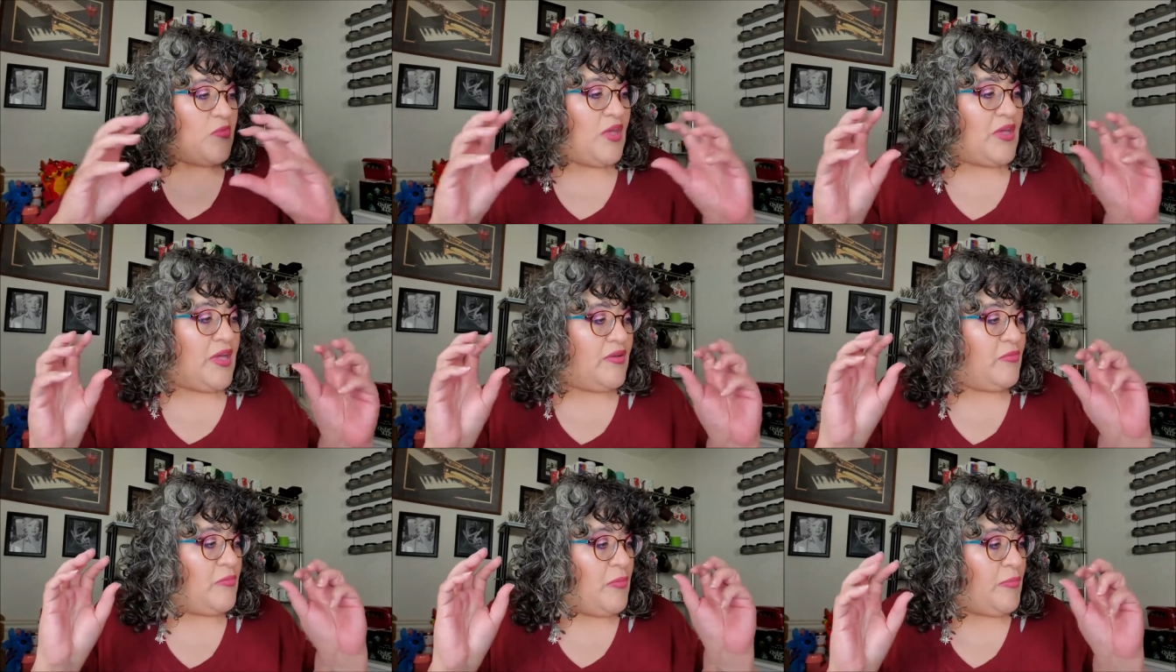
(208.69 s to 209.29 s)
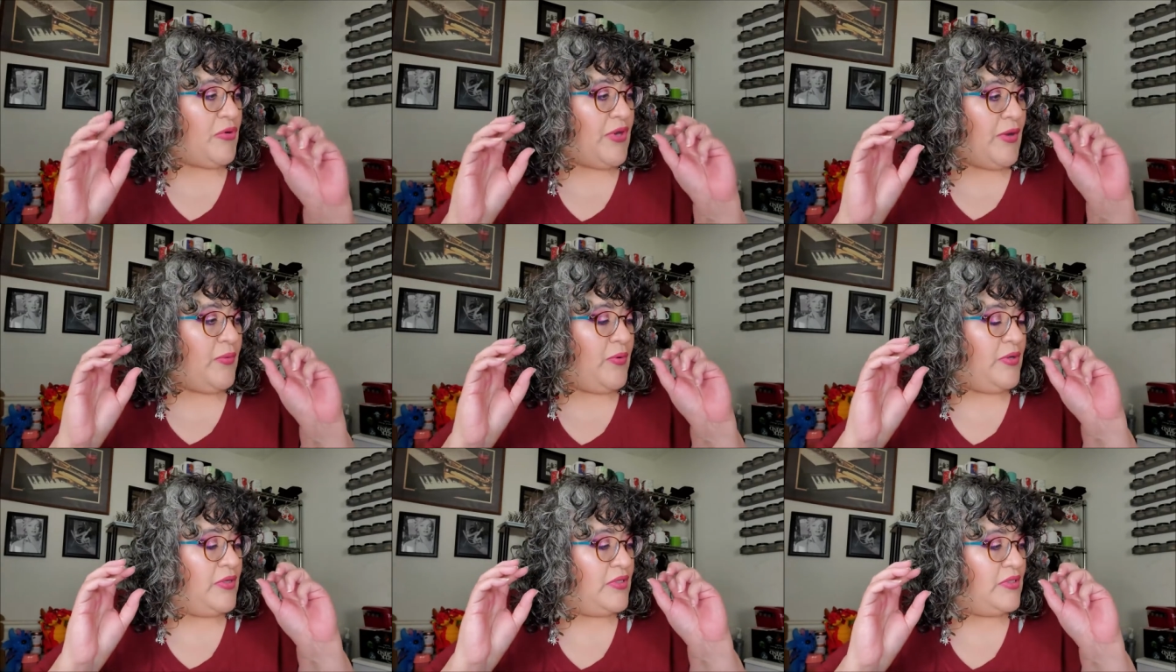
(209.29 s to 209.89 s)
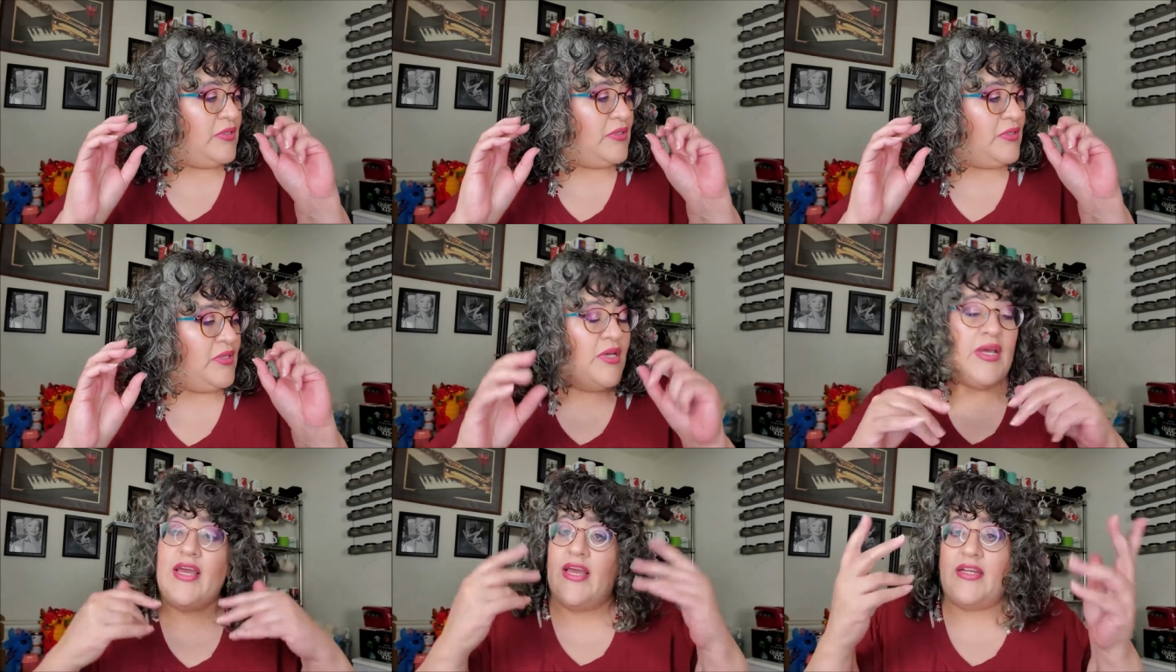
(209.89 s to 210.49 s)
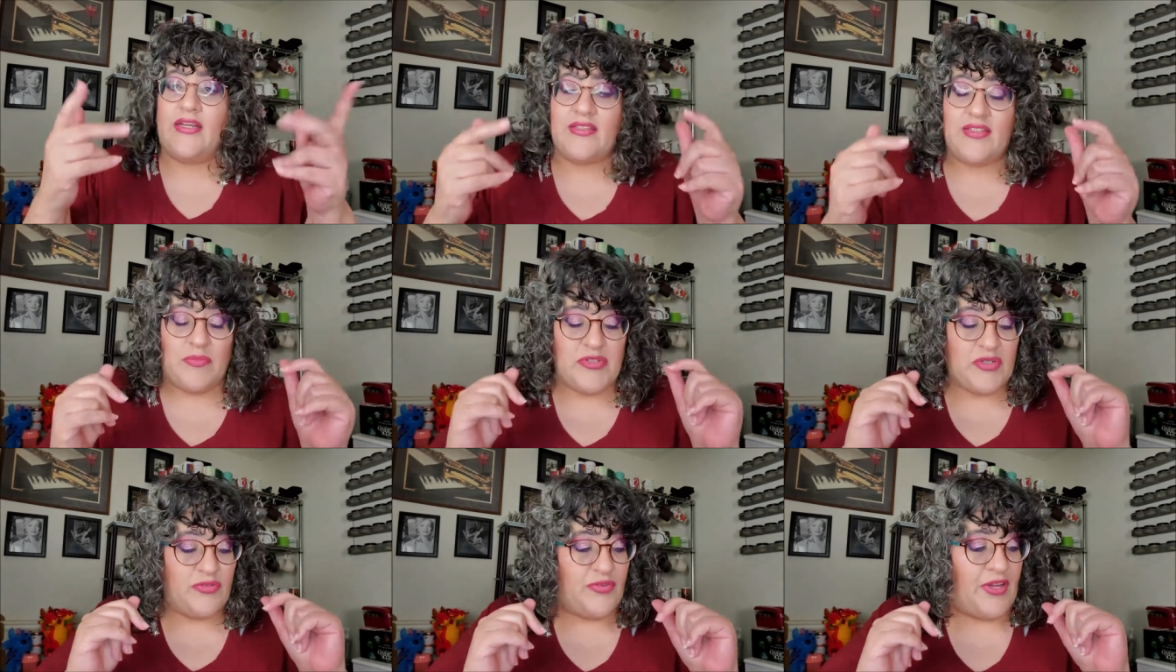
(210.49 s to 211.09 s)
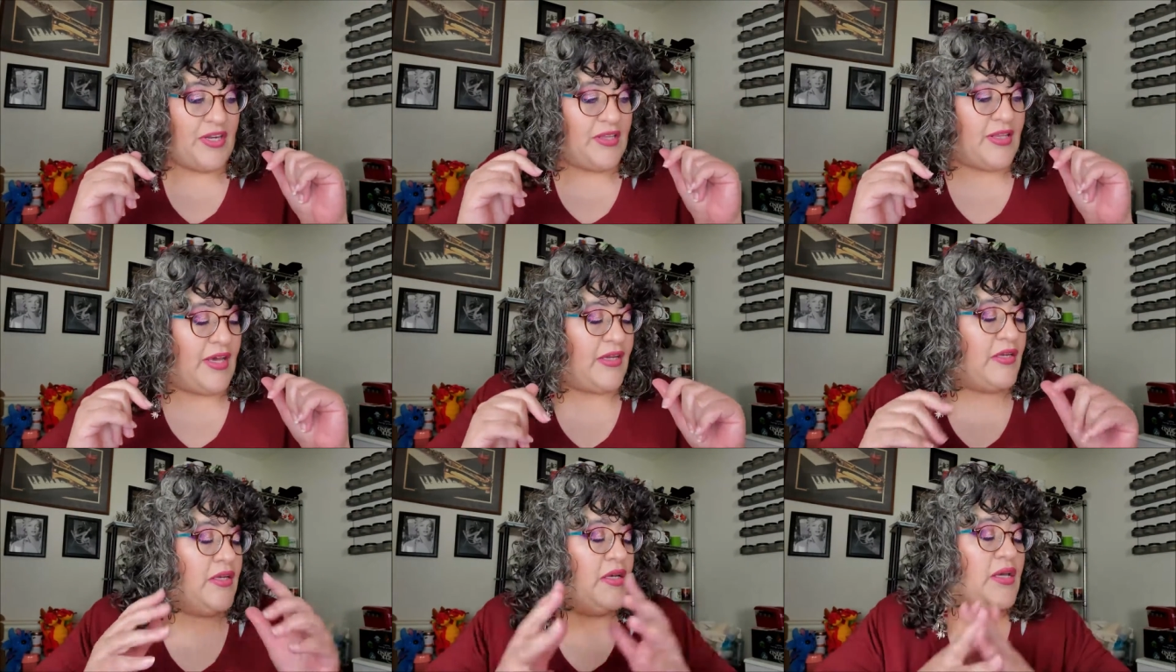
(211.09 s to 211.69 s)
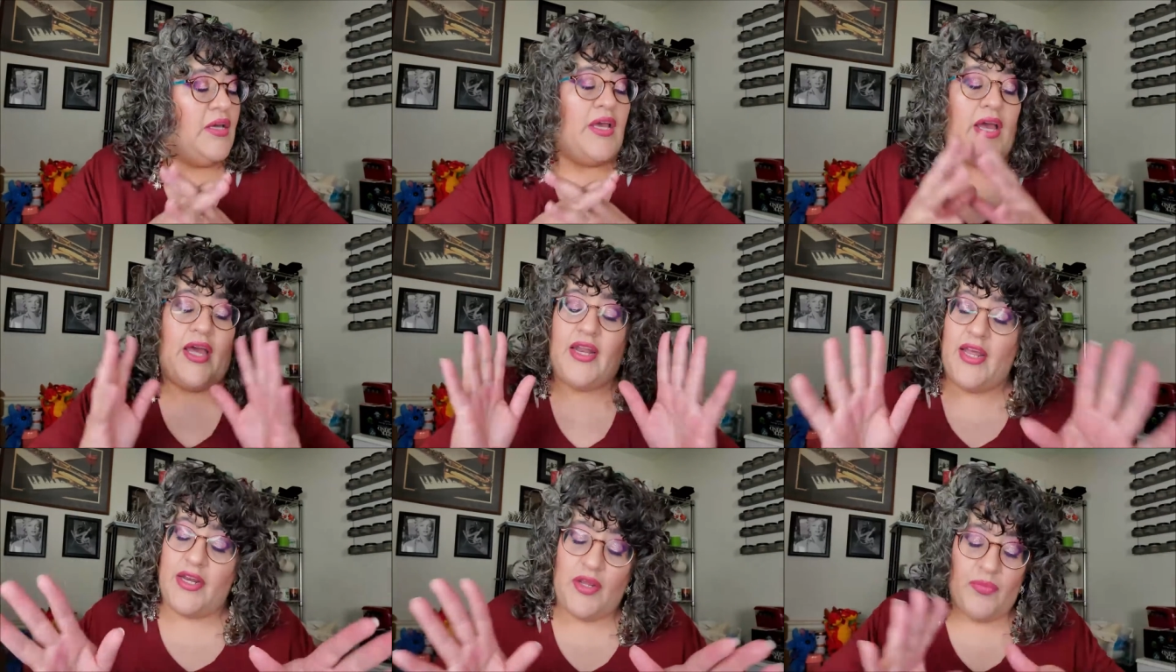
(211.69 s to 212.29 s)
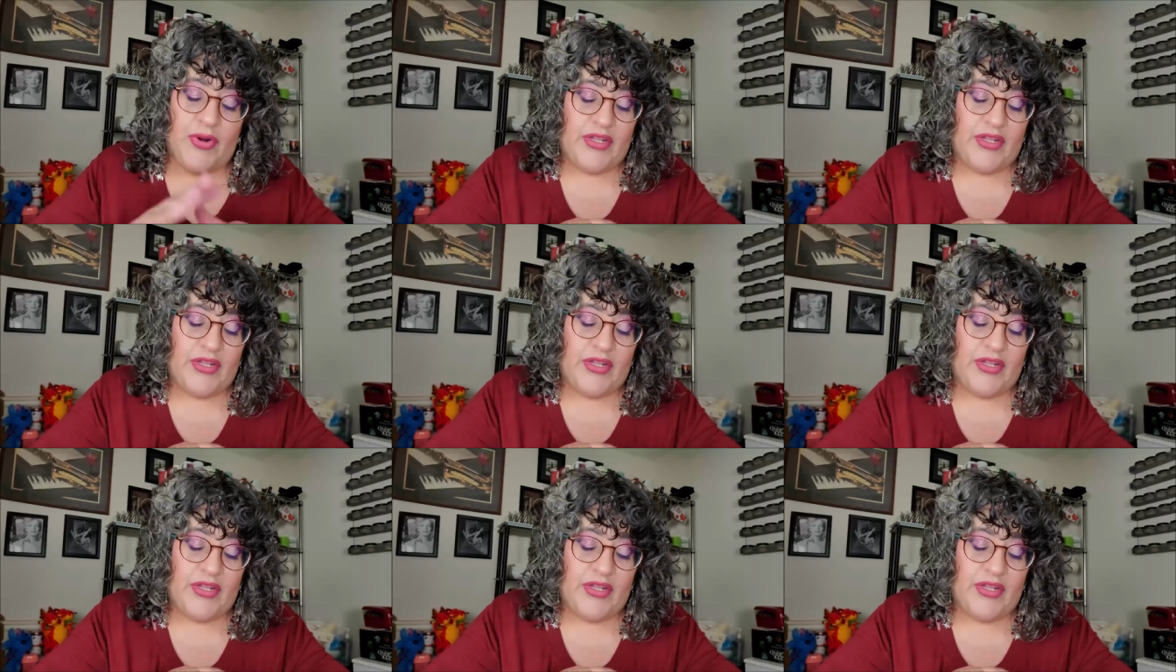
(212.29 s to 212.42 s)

I can't remember now. And yes, I'm still fighting that. At any